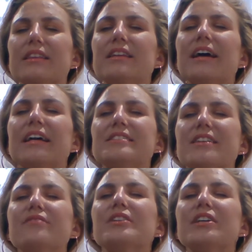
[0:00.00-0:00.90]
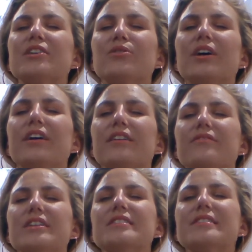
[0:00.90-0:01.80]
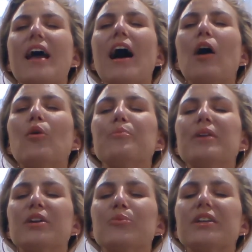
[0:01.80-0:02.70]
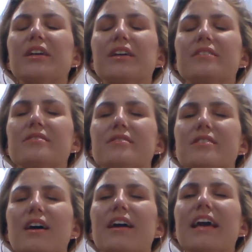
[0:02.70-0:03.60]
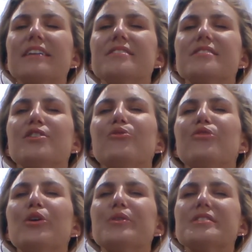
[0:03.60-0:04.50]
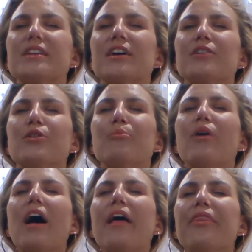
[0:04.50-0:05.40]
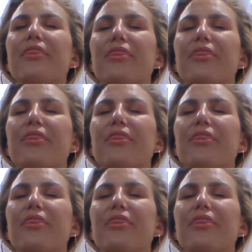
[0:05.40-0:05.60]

the negativity in your life is now being released. Again, still focusing on your breath.